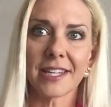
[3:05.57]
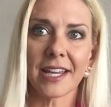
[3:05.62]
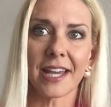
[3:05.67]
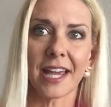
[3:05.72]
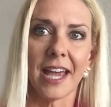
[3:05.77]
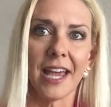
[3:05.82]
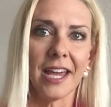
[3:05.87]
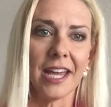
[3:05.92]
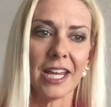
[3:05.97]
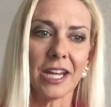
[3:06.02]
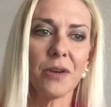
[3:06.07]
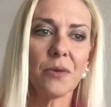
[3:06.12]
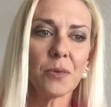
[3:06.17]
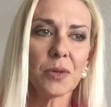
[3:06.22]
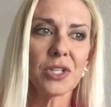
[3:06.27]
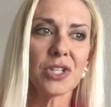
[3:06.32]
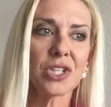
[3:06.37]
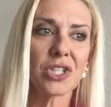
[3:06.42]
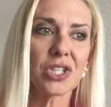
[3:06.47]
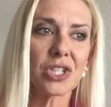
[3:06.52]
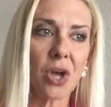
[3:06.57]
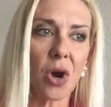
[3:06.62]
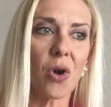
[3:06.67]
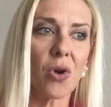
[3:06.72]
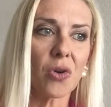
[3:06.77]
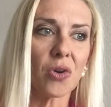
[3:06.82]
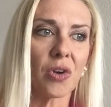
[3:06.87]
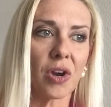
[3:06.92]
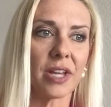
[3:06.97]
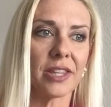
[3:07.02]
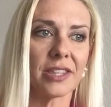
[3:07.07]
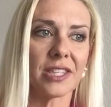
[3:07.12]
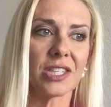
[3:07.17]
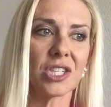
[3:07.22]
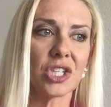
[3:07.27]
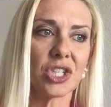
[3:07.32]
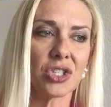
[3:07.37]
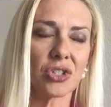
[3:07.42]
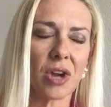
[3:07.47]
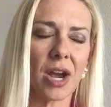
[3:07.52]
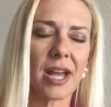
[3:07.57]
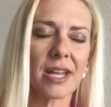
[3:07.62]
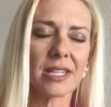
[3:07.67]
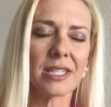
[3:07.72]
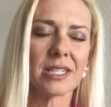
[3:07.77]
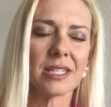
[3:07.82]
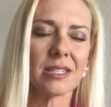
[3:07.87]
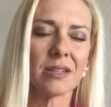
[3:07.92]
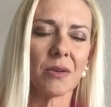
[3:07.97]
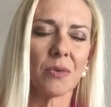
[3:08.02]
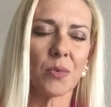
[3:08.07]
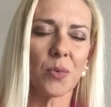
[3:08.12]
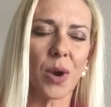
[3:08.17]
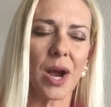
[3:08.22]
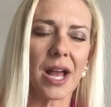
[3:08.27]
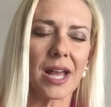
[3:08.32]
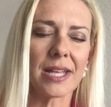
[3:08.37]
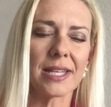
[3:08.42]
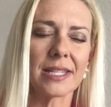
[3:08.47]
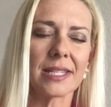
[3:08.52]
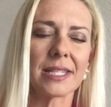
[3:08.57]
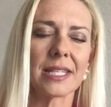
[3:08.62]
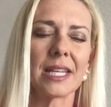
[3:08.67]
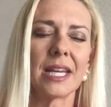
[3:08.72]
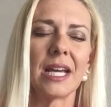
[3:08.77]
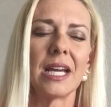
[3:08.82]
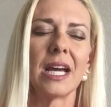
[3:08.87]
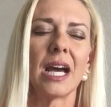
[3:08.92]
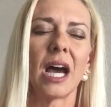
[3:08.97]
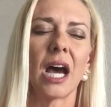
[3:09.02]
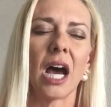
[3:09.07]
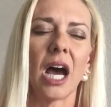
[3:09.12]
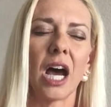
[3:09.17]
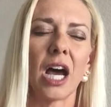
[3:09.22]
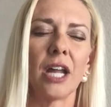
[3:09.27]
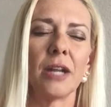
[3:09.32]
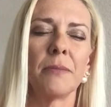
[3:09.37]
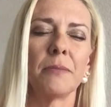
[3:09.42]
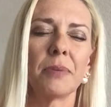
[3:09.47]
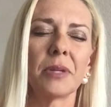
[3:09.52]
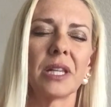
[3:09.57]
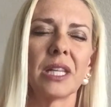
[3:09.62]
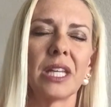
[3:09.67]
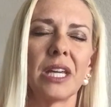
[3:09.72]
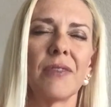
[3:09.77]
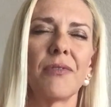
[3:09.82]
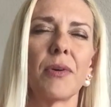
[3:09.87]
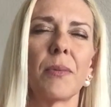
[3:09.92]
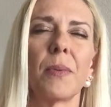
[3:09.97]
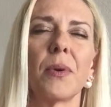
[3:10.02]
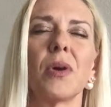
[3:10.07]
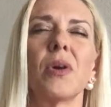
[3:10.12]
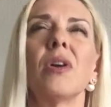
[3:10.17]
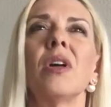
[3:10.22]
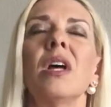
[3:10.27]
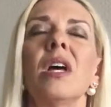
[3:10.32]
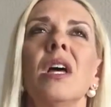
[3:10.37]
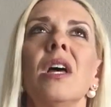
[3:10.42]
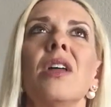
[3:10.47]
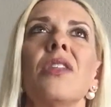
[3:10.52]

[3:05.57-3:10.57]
Like, it was the stress was unbelievable.